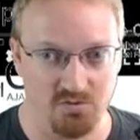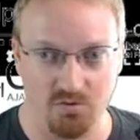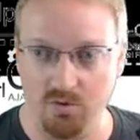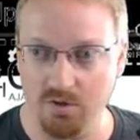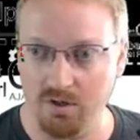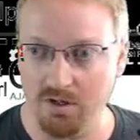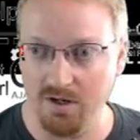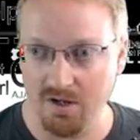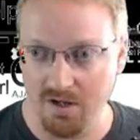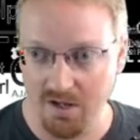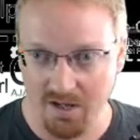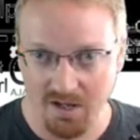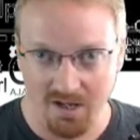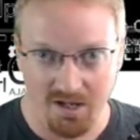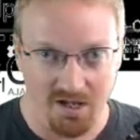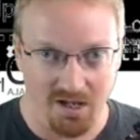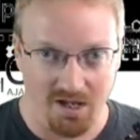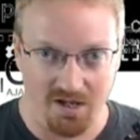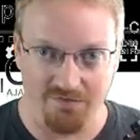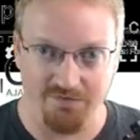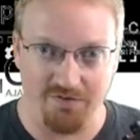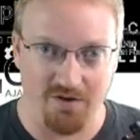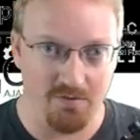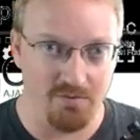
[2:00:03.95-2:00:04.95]
Or
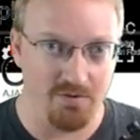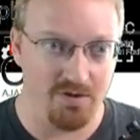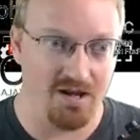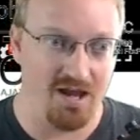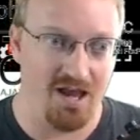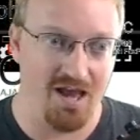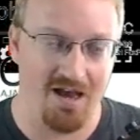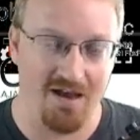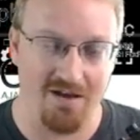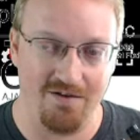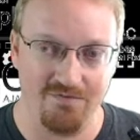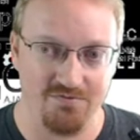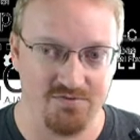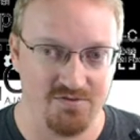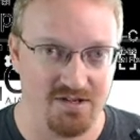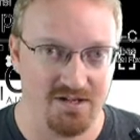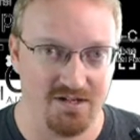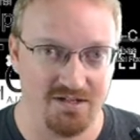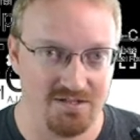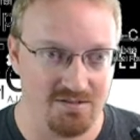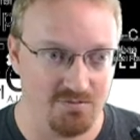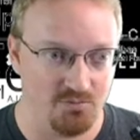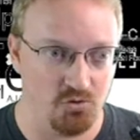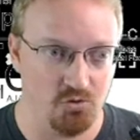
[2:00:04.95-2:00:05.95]
if I want to have
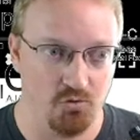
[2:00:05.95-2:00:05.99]
like some